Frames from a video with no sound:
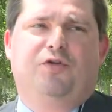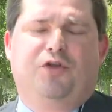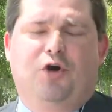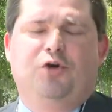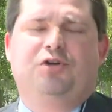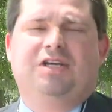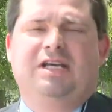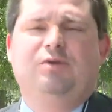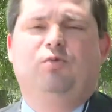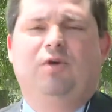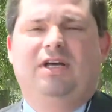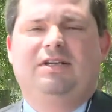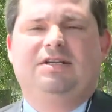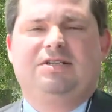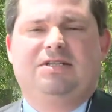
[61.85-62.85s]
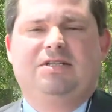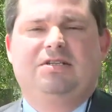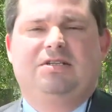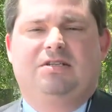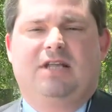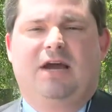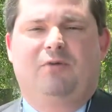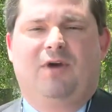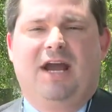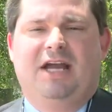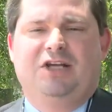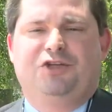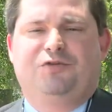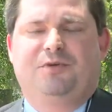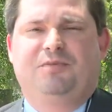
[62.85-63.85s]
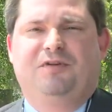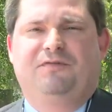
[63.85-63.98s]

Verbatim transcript: 13 witnesses. They range from the